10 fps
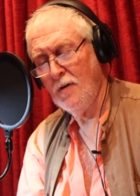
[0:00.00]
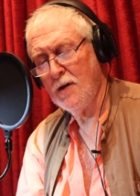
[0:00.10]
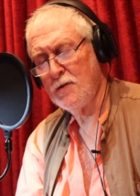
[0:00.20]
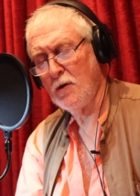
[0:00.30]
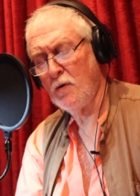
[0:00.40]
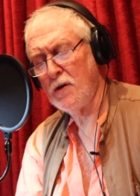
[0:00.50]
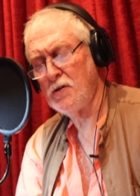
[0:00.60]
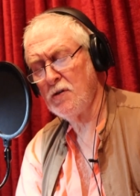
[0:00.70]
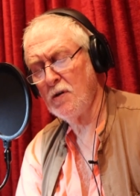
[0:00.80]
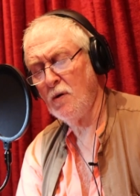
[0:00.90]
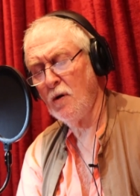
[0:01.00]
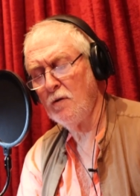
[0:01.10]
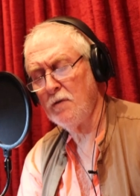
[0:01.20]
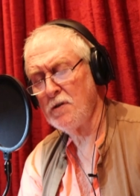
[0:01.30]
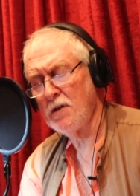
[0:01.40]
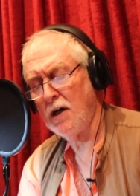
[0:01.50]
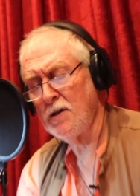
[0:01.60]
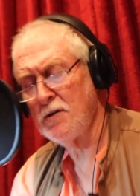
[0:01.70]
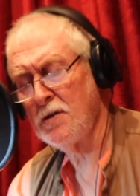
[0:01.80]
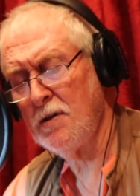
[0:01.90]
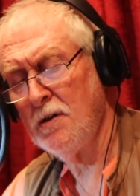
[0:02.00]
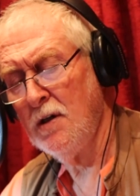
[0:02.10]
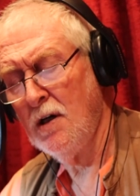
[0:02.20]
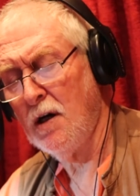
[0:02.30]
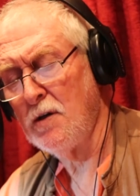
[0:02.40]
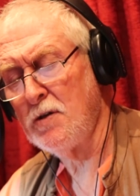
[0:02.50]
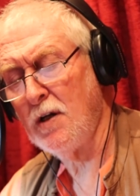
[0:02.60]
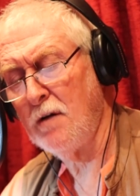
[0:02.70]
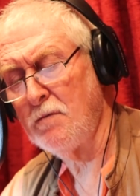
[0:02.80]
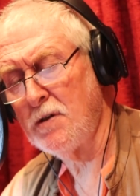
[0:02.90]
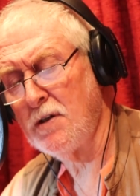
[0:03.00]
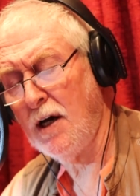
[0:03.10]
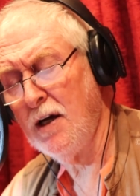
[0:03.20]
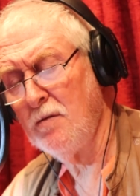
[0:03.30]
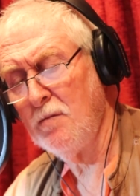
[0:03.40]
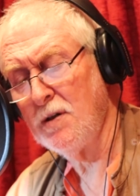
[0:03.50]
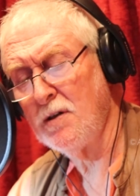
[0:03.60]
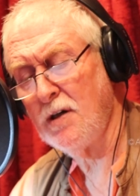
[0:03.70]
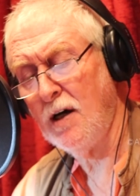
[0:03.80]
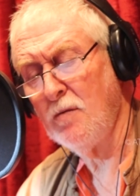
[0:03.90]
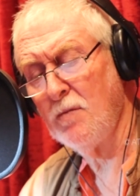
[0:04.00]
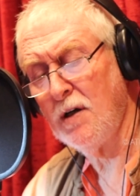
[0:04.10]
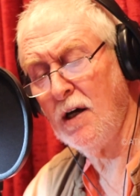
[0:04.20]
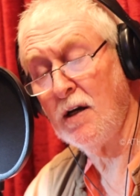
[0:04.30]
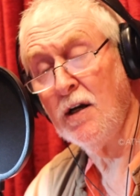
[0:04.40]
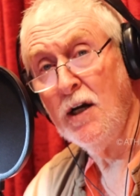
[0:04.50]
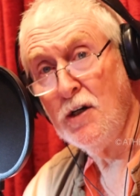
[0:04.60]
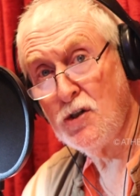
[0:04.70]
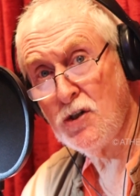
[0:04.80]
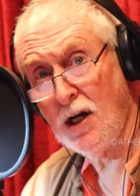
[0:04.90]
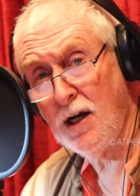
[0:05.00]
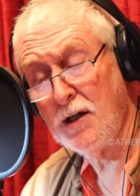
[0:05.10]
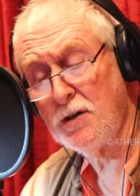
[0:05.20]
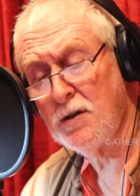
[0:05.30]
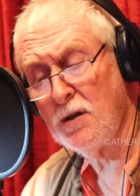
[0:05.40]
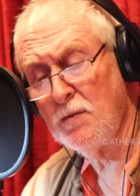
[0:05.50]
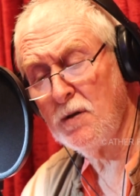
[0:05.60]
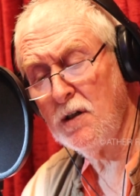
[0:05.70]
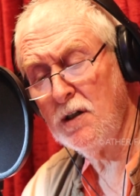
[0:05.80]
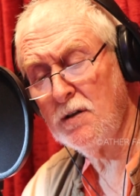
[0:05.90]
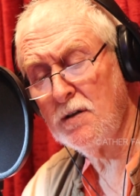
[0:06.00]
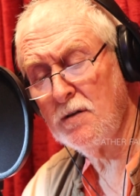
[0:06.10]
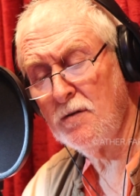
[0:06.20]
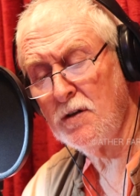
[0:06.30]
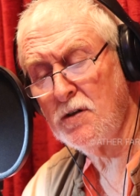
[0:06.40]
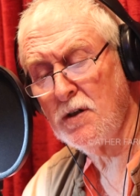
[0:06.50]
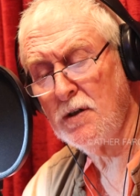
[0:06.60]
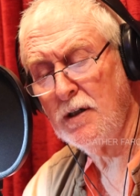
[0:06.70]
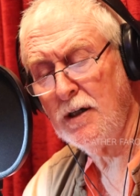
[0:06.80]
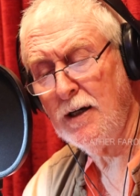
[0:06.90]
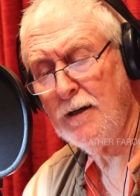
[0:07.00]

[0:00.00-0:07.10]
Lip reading: It's a question all of us ask ourselves time and time again. Shall I terminate the journey?